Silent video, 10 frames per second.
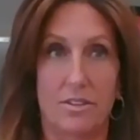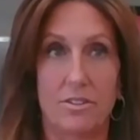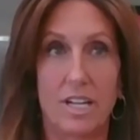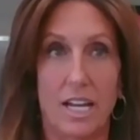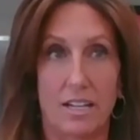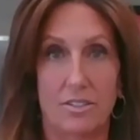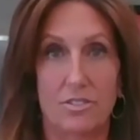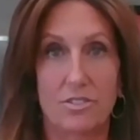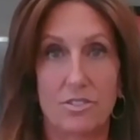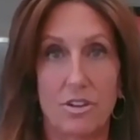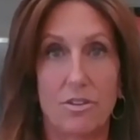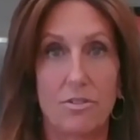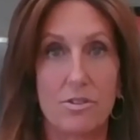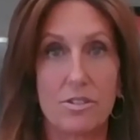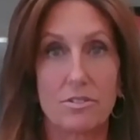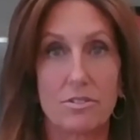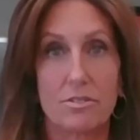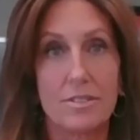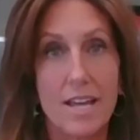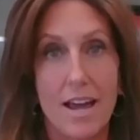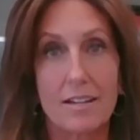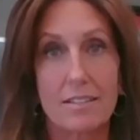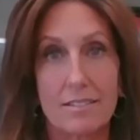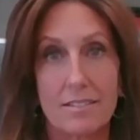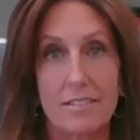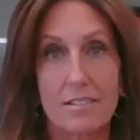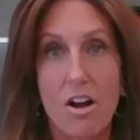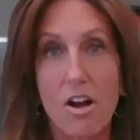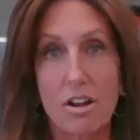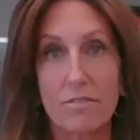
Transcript: Okay, so next, all